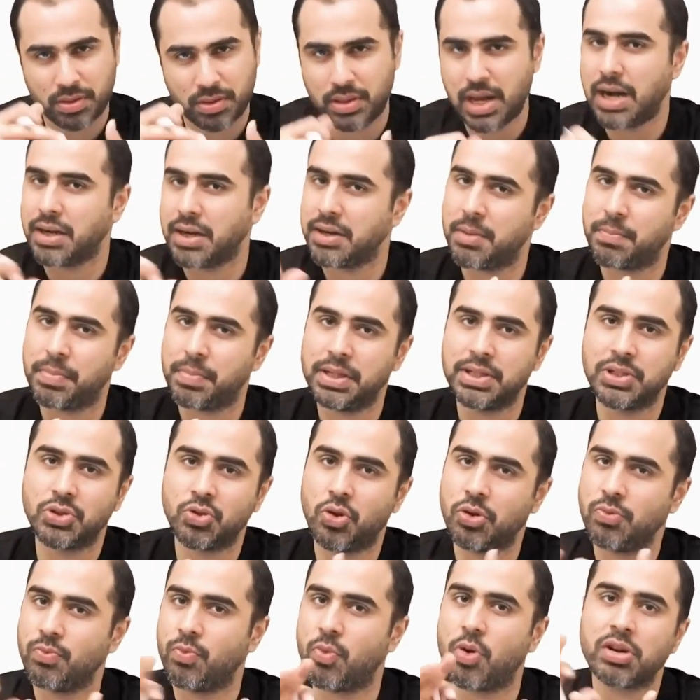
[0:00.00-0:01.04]
That depends
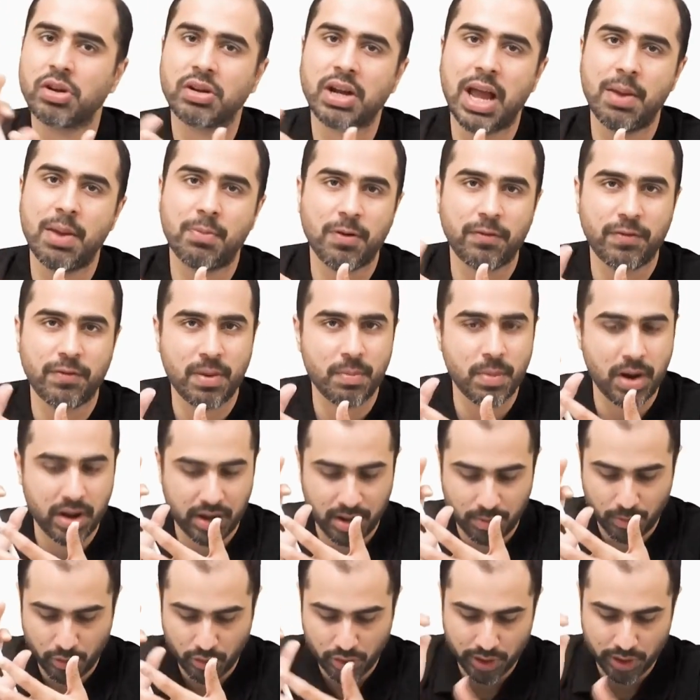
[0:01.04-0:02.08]
on what type of
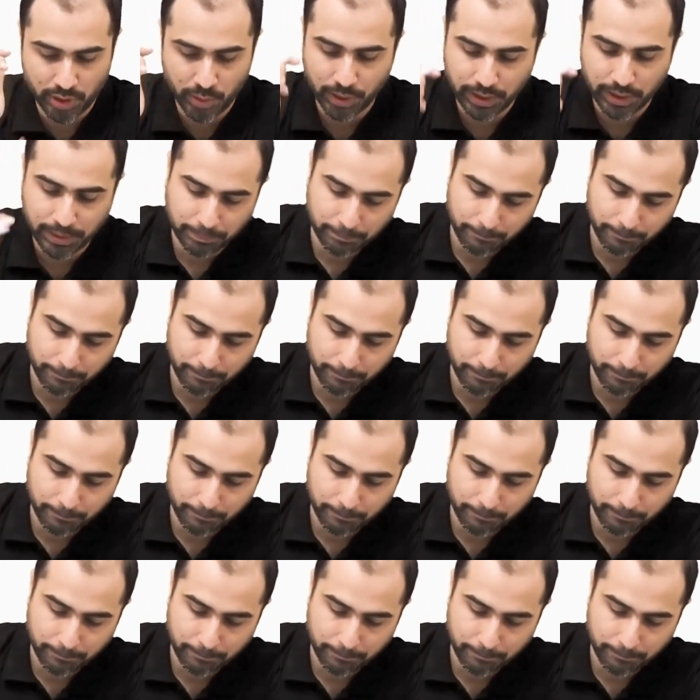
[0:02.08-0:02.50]
MRM you are doing.